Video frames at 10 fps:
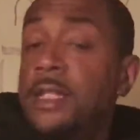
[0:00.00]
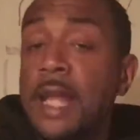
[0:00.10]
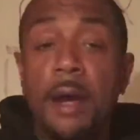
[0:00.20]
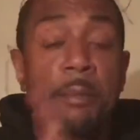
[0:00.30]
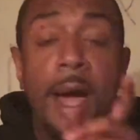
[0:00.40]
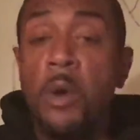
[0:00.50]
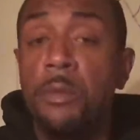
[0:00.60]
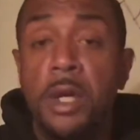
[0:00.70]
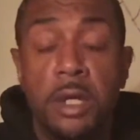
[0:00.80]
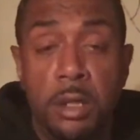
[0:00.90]
It's not about
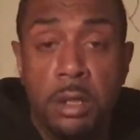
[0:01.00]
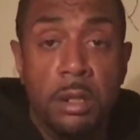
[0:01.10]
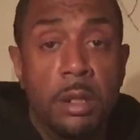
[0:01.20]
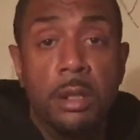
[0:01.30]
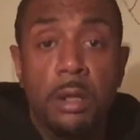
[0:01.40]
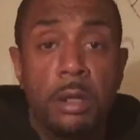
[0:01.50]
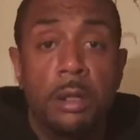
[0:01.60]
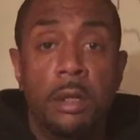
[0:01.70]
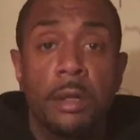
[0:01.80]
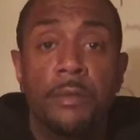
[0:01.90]
me.
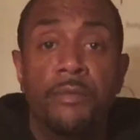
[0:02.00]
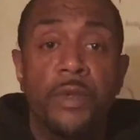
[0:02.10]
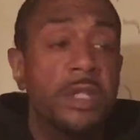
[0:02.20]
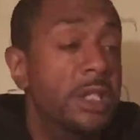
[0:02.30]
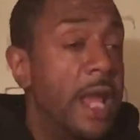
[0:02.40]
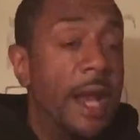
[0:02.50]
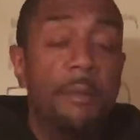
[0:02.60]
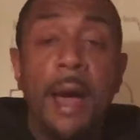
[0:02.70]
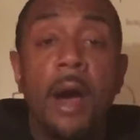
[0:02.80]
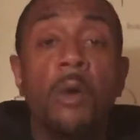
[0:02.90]
This is not
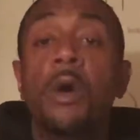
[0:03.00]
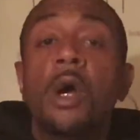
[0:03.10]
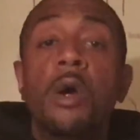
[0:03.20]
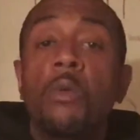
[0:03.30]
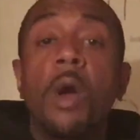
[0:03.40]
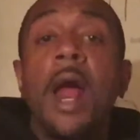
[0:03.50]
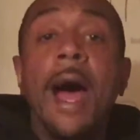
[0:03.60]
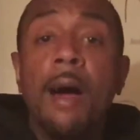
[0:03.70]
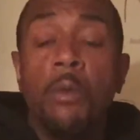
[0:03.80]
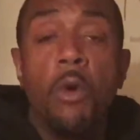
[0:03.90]
about what
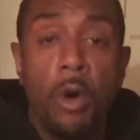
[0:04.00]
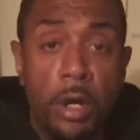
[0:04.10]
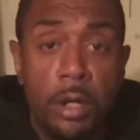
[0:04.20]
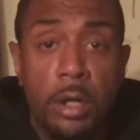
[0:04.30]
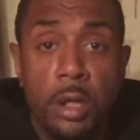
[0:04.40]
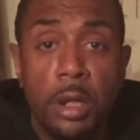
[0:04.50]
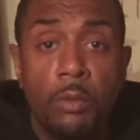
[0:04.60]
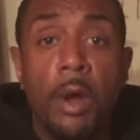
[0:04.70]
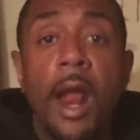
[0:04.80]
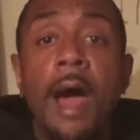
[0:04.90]
I want,
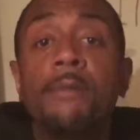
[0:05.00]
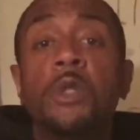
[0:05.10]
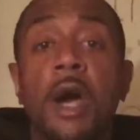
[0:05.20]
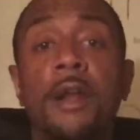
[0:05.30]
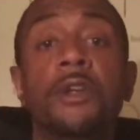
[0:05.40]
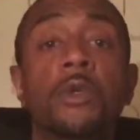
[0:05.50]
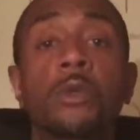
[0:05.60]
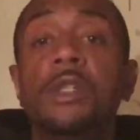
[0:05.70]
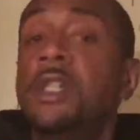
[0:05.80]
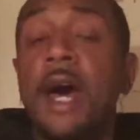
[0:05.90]
what I'm trying to
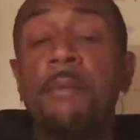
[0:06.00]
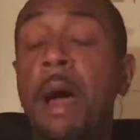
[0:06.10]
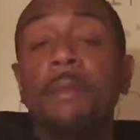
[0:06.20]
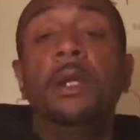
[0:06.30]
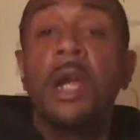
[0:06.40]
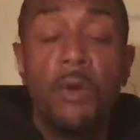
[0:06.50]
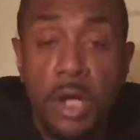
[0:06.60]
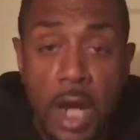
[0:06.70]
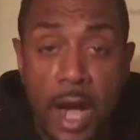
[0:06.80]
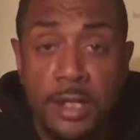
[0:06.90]
do. This is not a
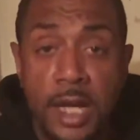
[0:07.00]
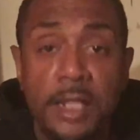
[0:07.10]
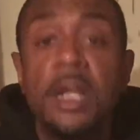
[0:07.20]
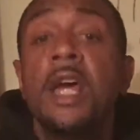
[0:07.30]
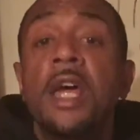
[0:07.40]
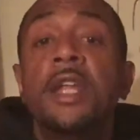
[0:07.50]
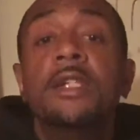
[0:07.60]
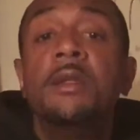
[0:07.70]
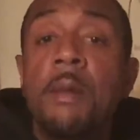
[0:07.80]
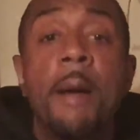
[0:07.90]
popularity contest, and this
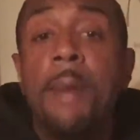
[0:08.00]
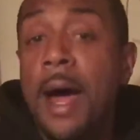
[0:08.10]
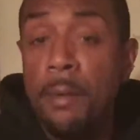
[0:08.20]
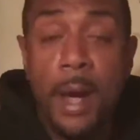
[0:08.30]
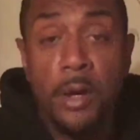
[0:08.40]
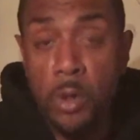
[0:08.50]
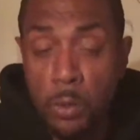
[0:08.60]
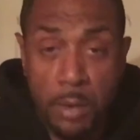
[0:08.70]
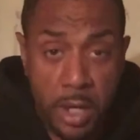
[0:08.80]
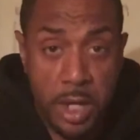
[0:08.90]
is not about, about no
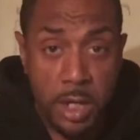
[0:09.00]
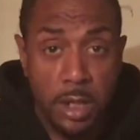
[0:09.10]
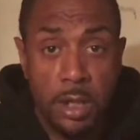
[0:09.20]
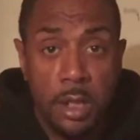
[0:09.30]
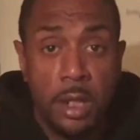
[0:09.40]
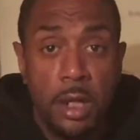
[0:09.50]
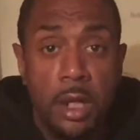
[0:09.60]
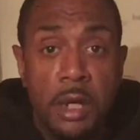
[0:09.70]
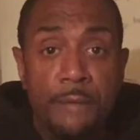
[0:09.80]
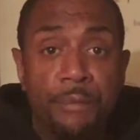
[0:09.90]
money.
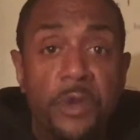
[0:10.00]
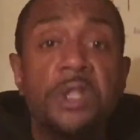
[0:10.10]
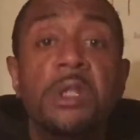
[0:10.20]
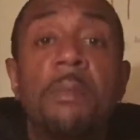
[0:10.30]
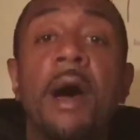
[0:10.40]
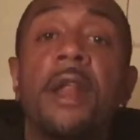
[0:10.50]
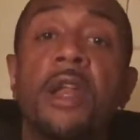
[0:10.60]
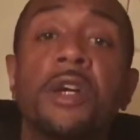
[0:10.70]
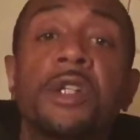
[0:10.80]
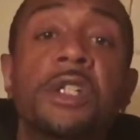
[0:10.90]
This is about
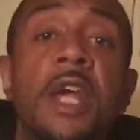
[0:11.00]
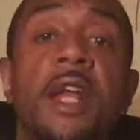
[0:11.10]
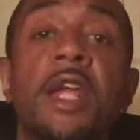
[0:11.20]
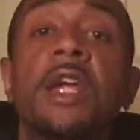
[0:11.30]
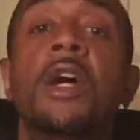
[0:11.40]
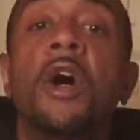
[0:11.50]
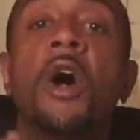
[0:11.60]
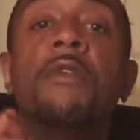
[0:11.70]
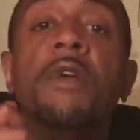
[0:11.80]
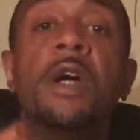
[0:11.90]
an understanding
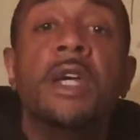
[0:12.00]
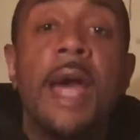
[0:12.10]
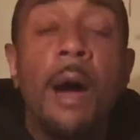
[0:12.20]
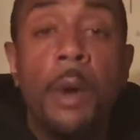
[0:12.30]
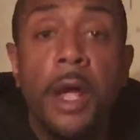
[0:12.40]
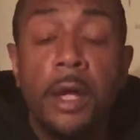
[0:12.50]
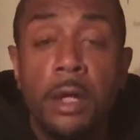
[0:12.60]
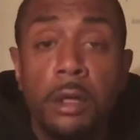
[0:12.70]
of Yahweh.